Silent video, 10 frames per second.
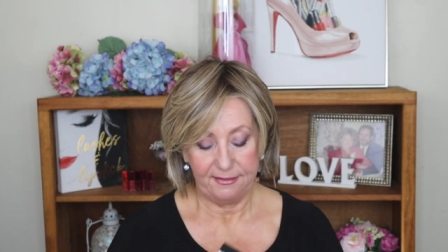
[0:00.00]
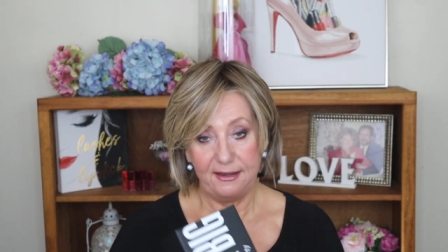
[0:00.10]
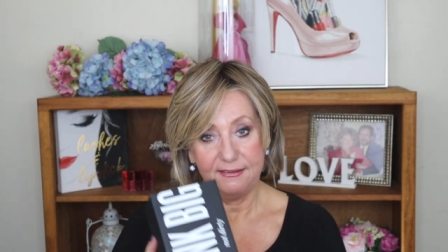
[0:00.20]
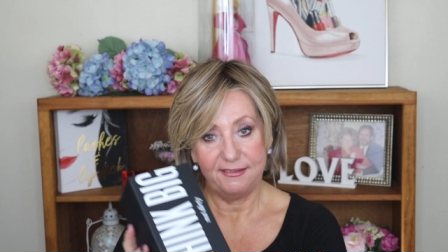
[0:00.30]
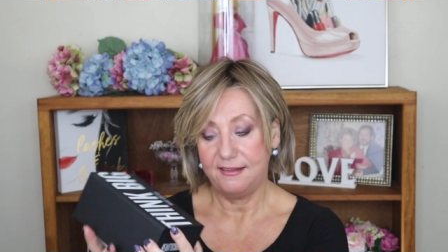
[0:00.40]

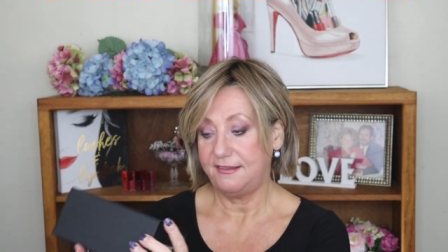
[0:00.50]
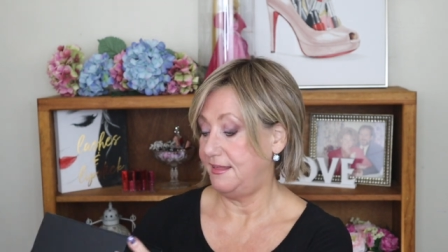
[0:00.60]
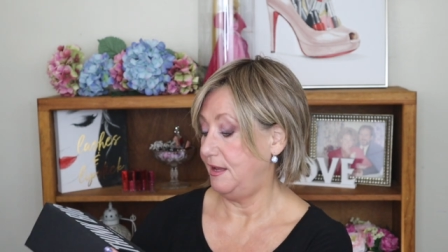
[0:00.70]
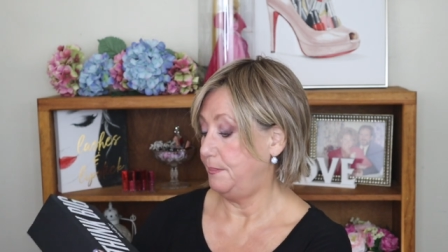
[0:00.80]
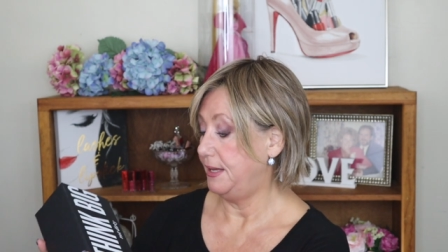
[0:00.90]
and it says
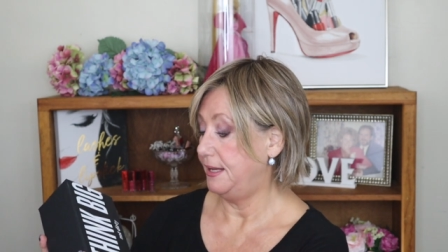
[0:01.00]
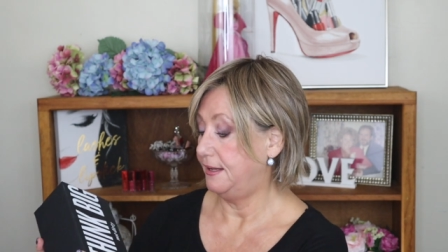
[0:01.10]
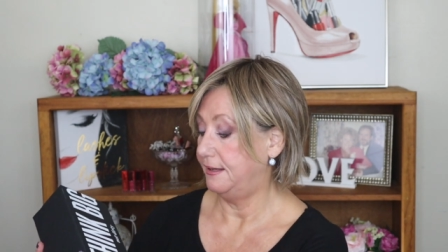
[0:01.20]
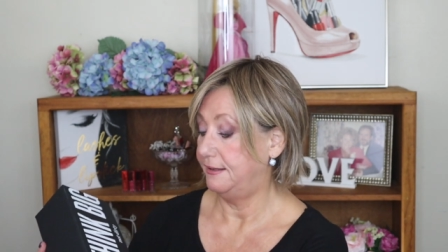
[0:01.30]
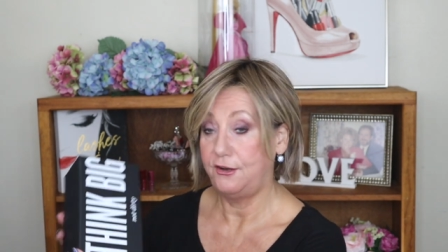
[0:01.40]
think
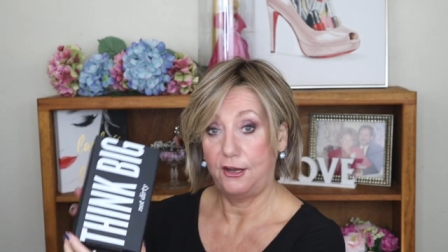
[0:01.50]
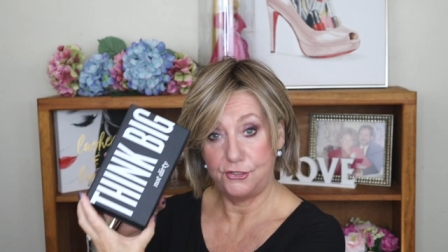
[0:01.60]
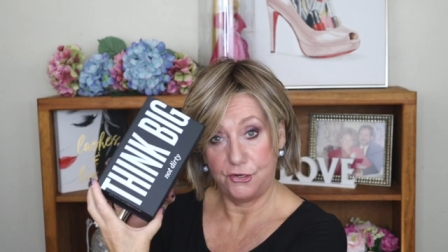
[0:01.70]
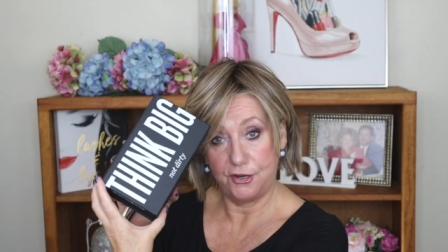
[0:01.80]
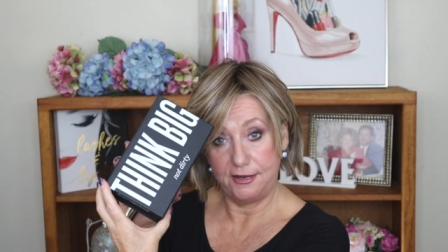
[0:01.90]
big, not
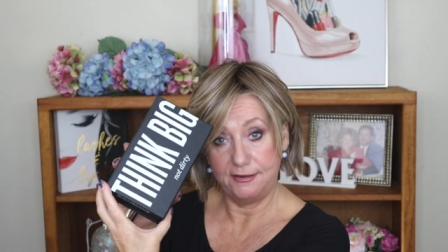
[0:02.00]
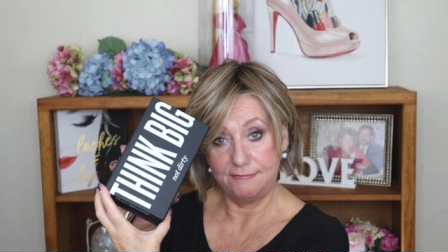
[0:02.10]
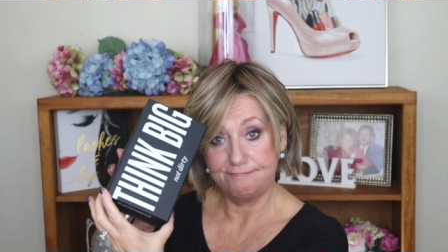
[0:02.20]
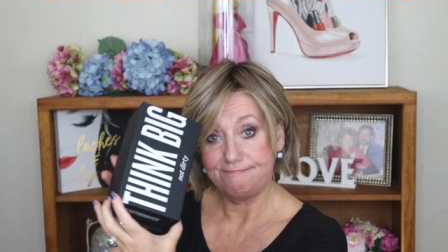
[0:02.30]
dirty.